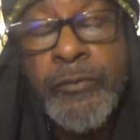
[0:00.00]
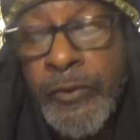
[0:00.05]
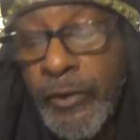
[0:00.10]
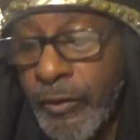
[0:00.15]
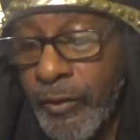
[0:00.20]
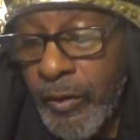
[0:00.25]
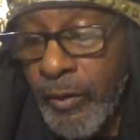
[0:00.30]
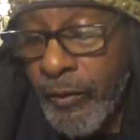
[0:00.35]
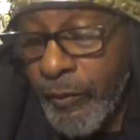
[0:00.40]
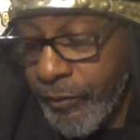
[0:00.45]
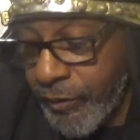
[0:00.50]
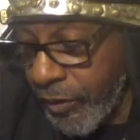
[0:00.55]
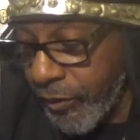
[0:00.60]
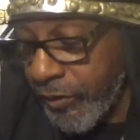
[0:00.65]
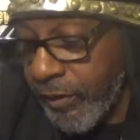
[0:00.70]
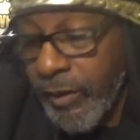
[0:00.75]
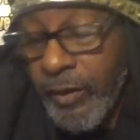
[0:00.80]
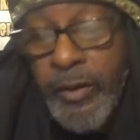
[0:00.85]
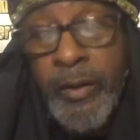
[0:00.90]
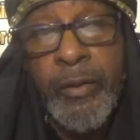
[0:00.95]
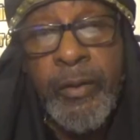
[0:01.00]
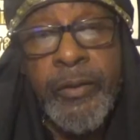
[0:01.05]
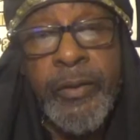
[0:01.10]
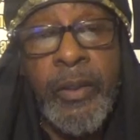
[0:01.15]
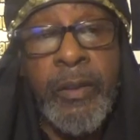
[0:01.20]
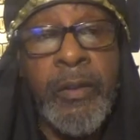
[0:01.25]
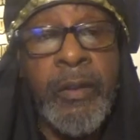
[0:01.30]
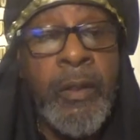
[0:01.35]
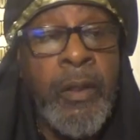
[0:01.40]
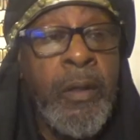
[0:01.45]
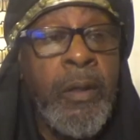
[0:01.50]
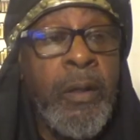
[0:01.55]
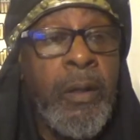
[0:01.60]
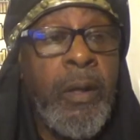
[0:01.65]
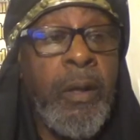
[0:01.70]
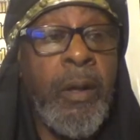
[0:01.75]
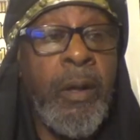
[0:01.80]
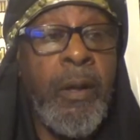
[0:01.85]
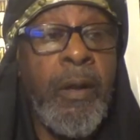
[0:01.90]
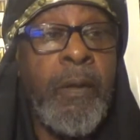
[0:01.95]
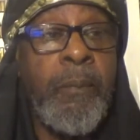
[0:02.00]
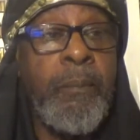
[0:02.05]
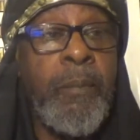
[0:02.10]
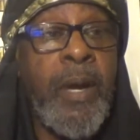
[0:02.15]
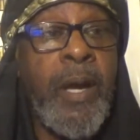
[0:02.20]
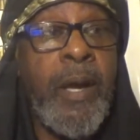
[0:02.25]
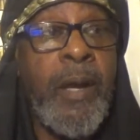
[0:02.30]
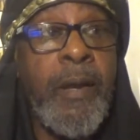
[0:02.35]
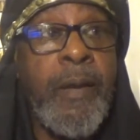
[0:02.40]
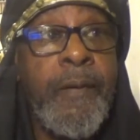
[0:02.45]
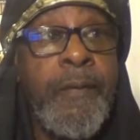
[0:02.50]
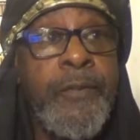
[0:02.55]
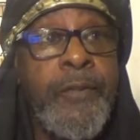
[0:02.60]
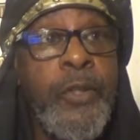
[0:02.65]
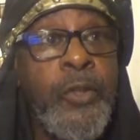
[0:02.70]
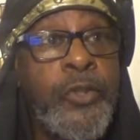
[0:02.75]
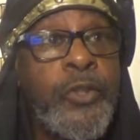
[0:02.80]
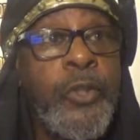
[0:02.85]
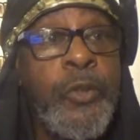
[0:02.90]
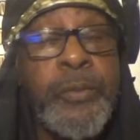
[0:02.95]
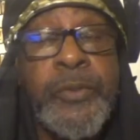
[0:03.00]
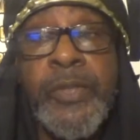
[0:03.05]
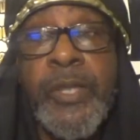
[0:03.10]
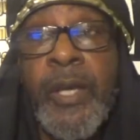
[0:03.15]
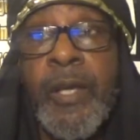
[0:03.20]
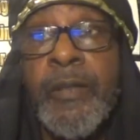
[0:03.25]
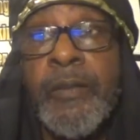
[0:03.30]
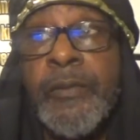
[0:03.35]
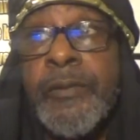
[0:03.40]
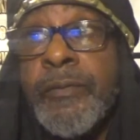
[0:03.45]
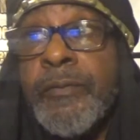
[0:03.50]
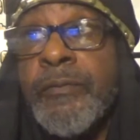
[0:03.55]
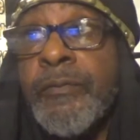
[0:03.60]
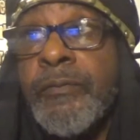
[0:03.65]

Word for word: You know, just look on uh, my YouTube channel,